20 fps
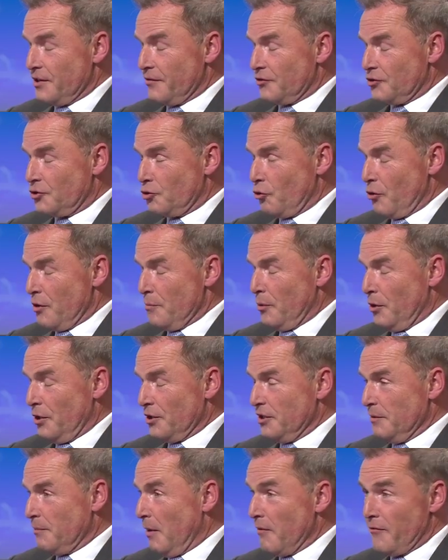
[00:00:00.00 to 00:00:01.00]
of the Tory
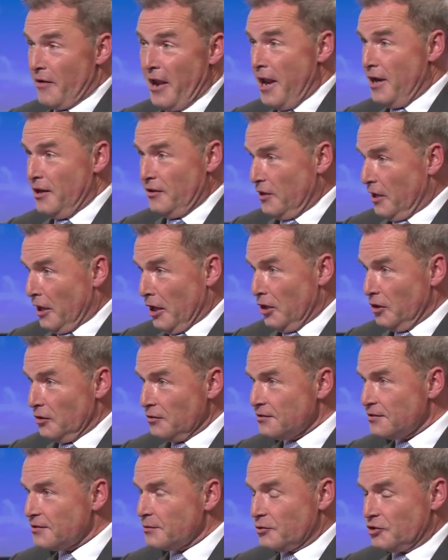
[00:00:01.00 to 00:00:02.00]
party above anything
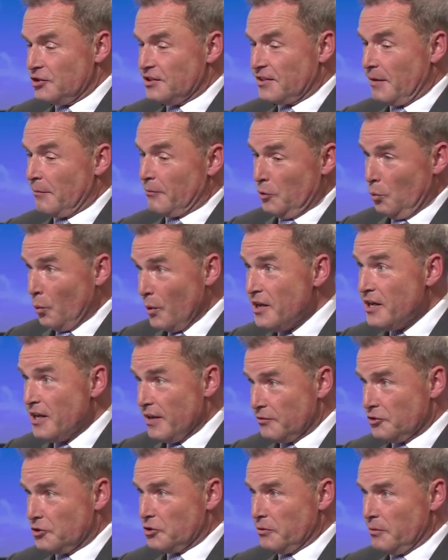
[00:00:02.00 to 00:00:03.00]
else, which is something we
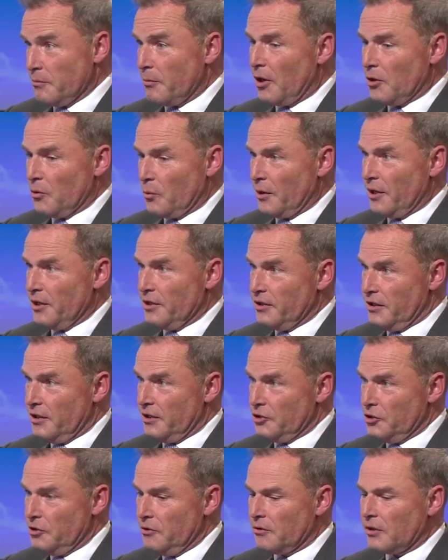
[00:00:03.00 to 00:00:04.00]
never do, by the way,
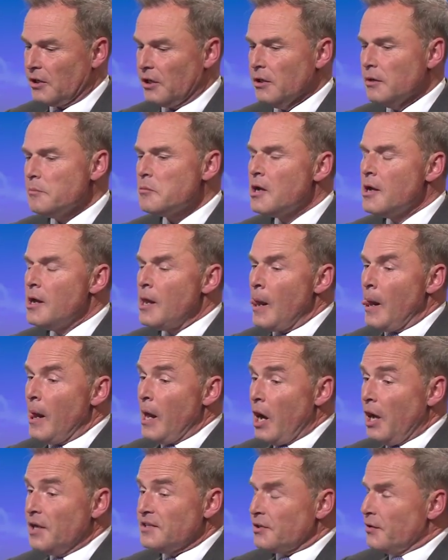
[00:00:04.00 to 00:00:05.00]
in UKIP.
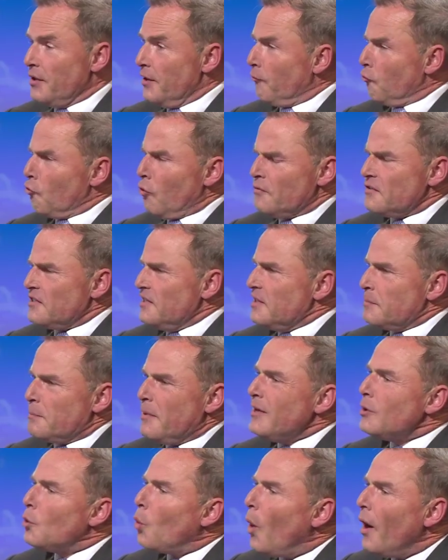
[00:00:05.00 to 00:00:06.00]
And so, therefore, obviously, it's
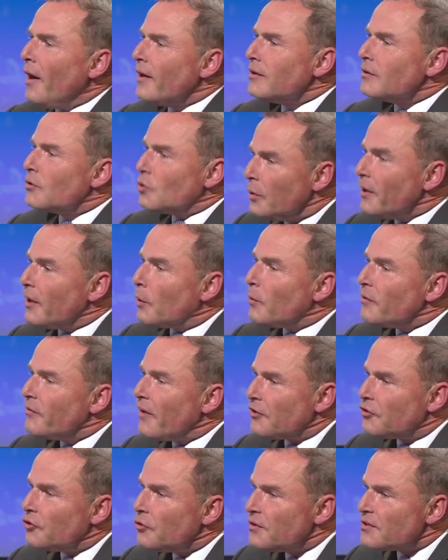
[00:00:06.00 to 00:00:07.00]
been quite quick. We've
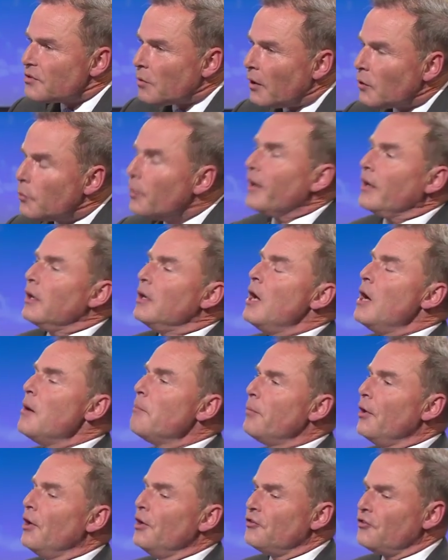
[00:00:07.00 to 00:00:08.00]
had to do this quite quick.
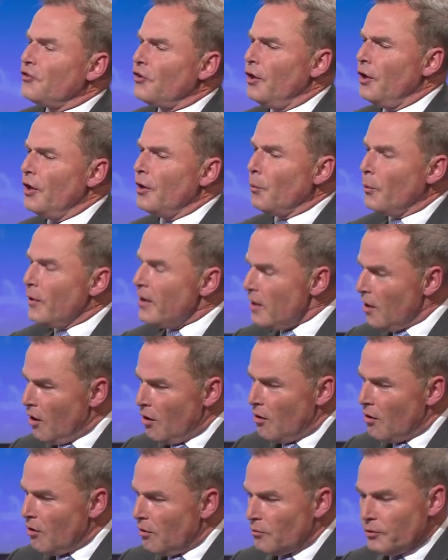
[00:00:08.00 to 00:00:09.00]
But we
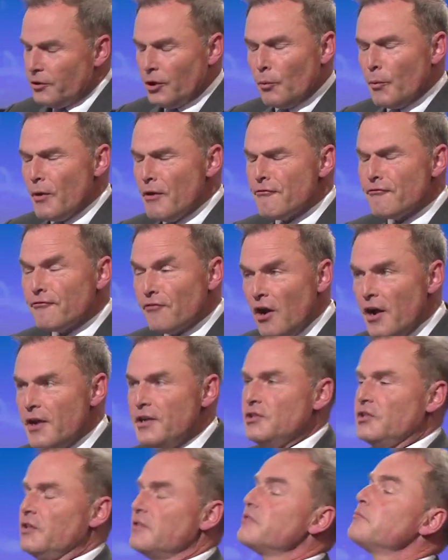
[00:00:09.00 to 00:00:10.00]
are, you know, we're fine
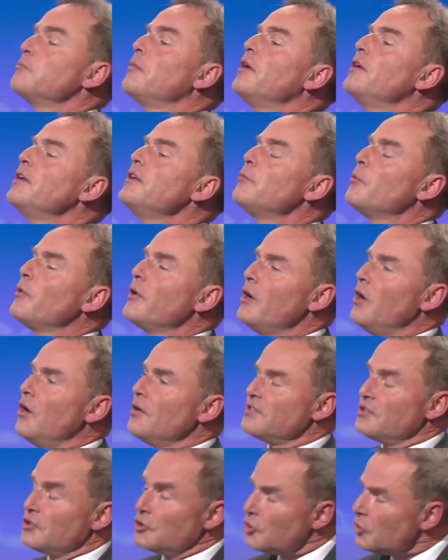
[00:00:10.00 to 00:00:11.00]
in terms of money. We are
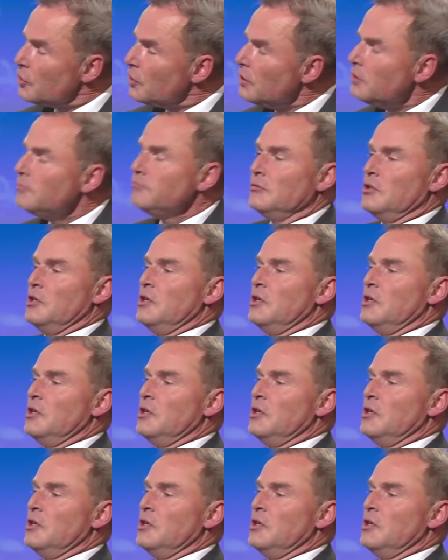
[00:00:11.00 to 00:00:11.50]
secure